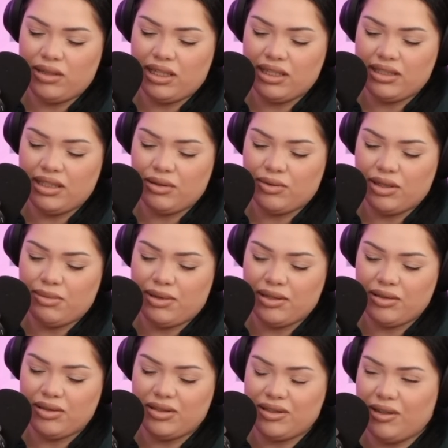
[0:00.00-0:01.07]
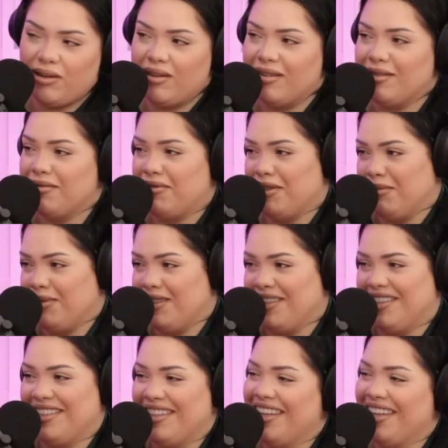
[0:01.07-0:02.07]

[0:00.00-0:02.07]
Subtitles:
and I said we're about to start filming.